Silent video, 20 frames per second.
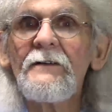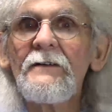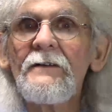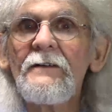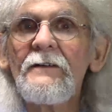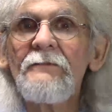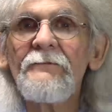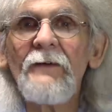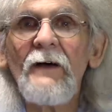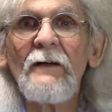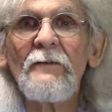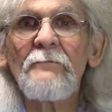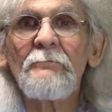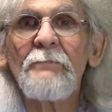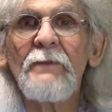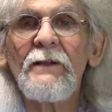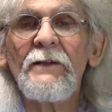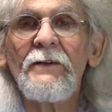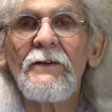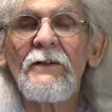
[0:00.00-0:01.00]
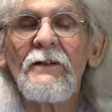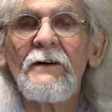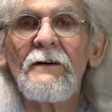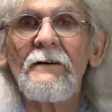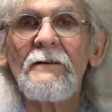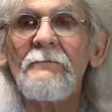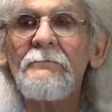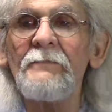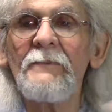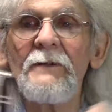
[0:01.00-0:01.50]
the Fountain Pen
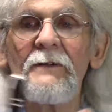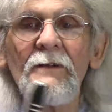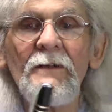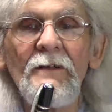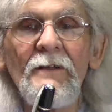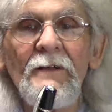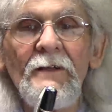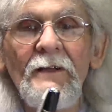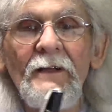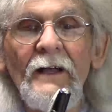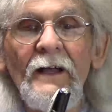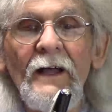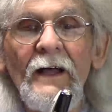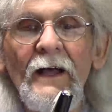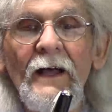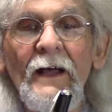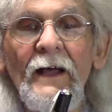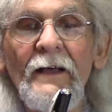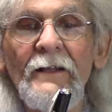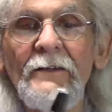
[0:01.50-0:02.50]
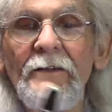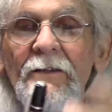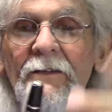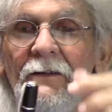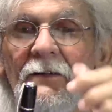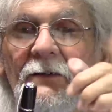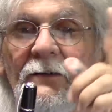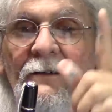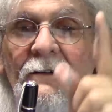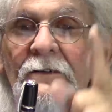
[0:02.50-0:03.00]
Club. And
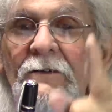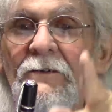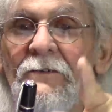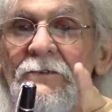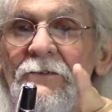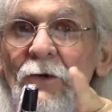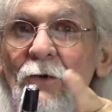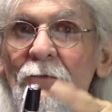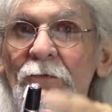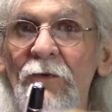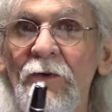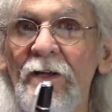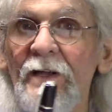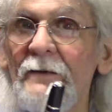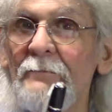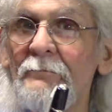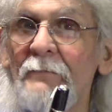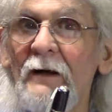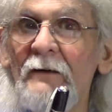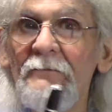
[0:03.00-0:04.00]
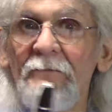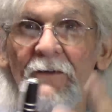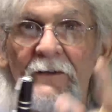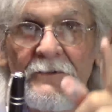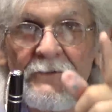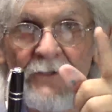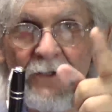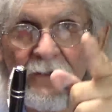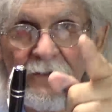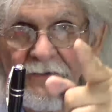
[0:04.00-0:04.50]
don't forget, my
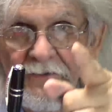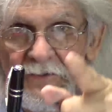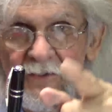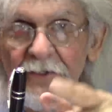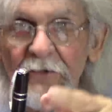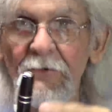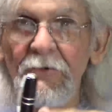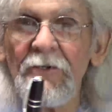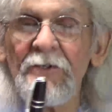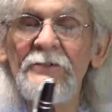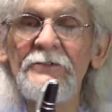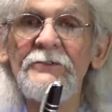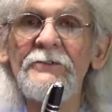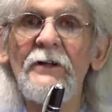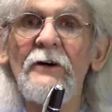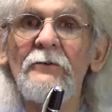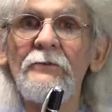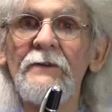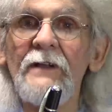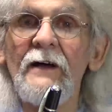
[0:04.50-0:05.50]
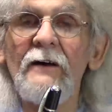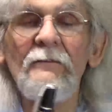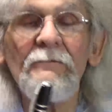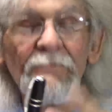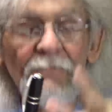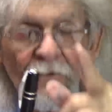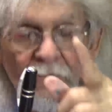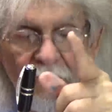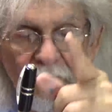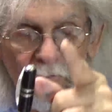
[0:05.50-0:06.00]
friends, on a serious note now
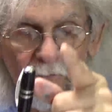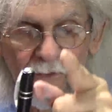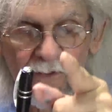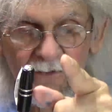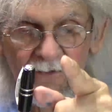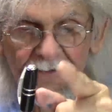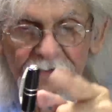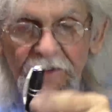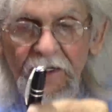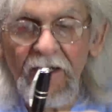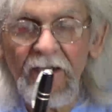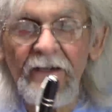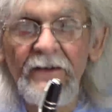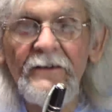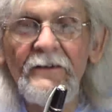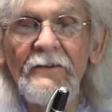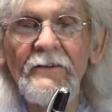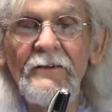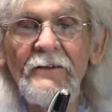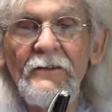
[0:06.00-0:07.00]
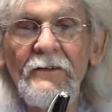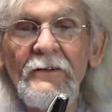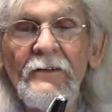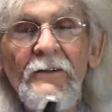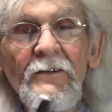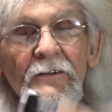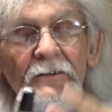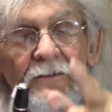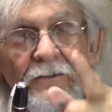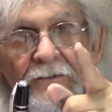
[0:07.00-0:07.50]
for the real side,
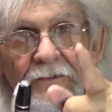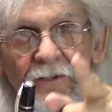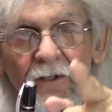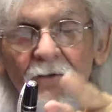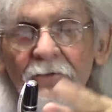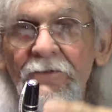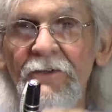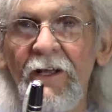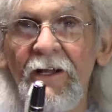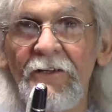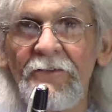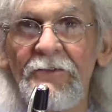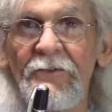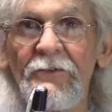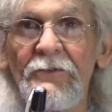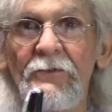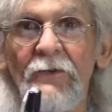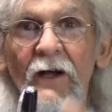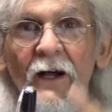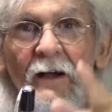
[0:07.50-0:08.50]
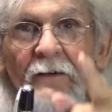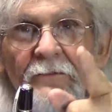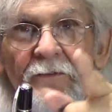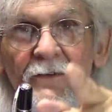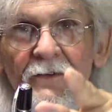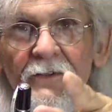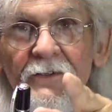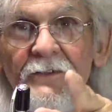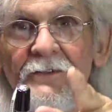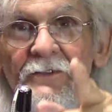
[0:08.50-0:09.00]
don't text and drive.
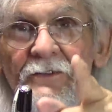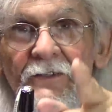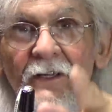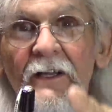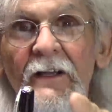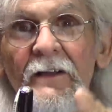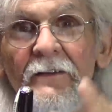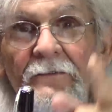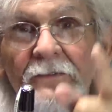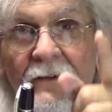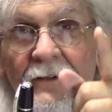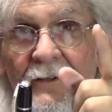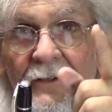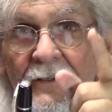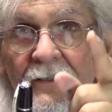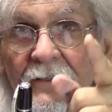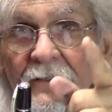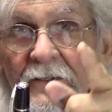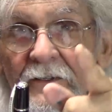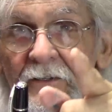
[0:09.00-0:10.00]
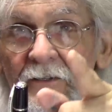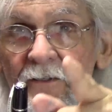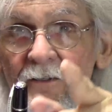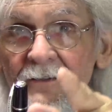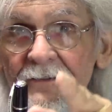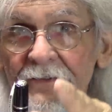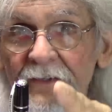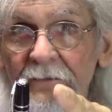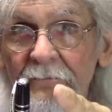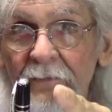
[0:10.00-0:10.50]
You can save
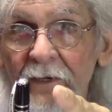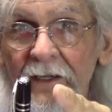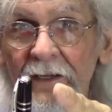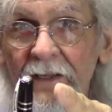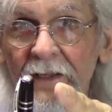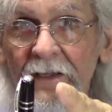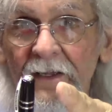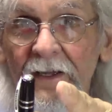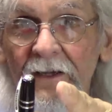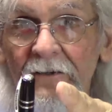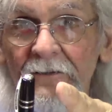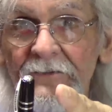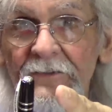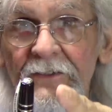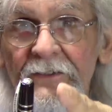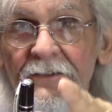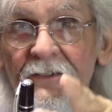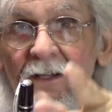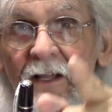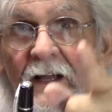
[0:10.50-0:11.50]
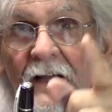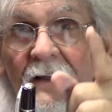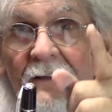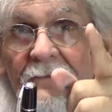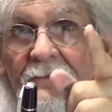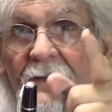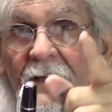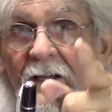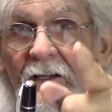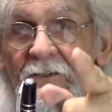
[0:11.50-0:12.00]
somebody else's life
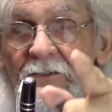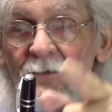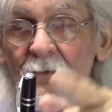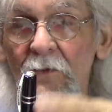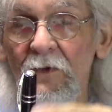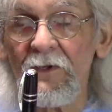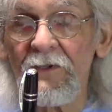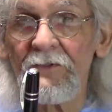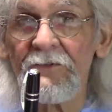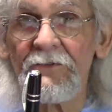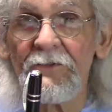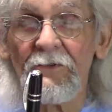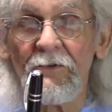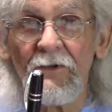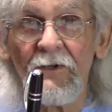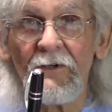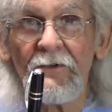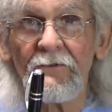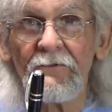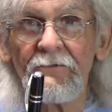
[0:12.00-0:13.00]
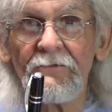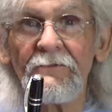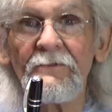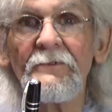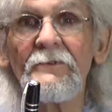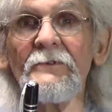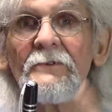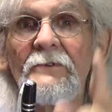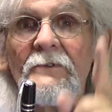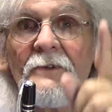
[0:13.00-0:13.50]
as well as your own.
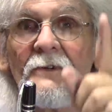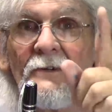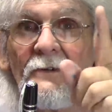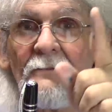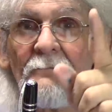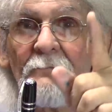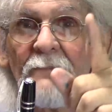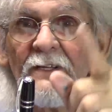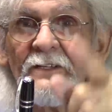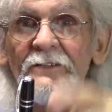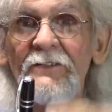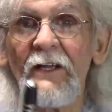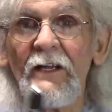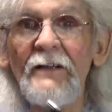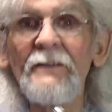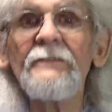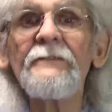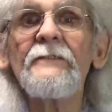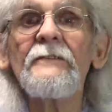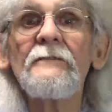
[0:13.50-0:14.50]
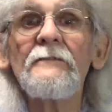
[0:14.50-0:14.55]
Be safe.